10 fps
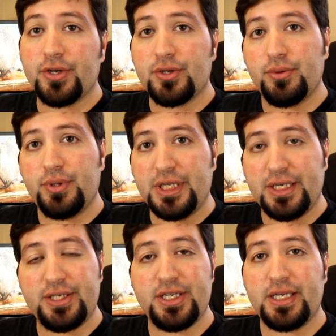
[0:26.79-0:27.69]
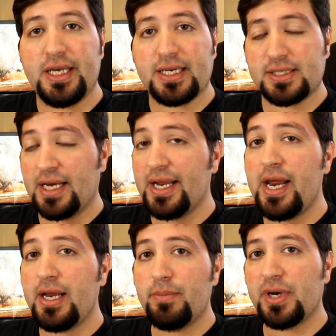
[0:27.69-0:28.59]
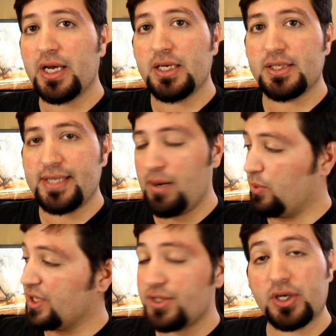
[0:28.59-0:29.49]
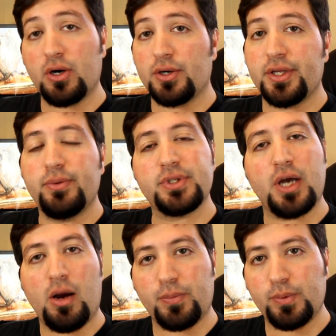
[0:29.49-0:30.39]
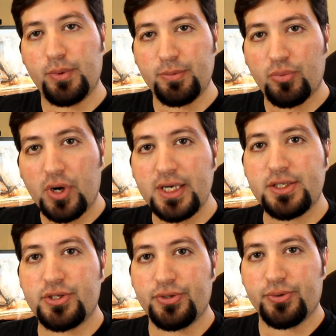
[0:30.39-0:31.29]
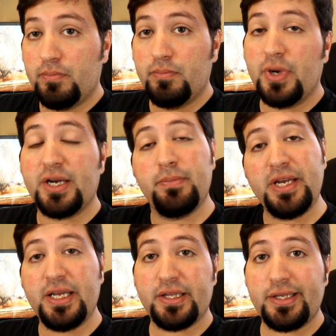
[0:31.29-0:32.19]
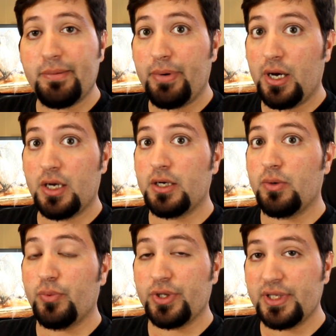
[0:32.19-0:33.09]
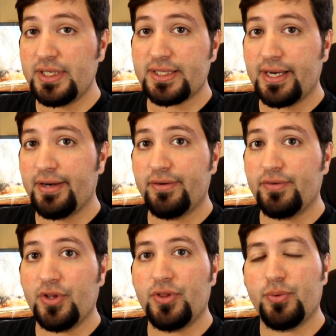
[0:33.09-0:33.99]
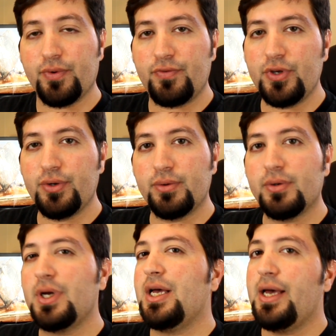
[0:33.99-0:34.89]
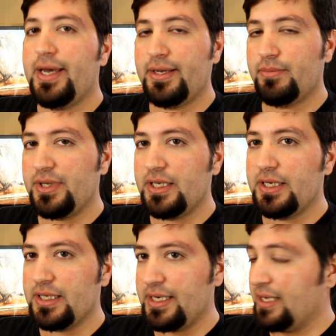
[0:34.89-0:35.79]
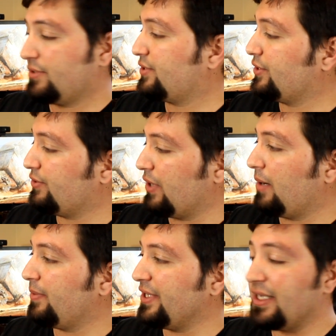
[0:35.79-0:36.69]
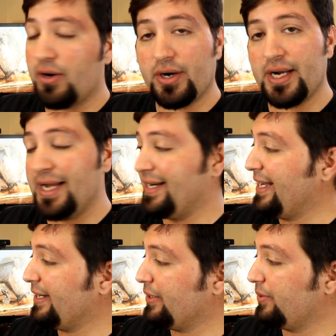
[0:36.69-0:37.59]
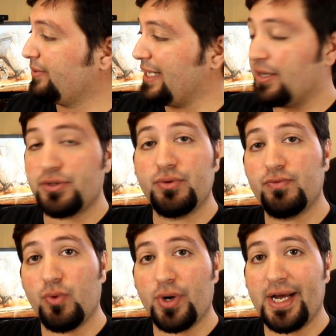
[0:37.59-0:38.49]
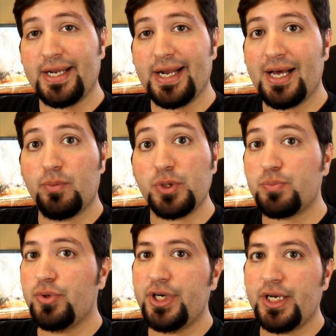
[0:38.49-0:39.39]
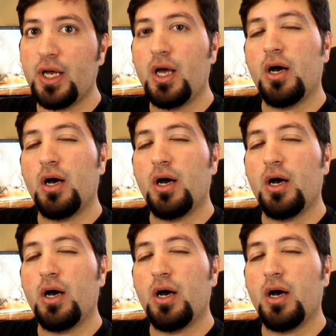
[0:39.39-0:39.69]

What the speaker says: it to the GTX 980 because that was the card that it was comparably priced to. But immediately upon release of the review, AMD announced the drop in the R9 Nano down to $499, which put it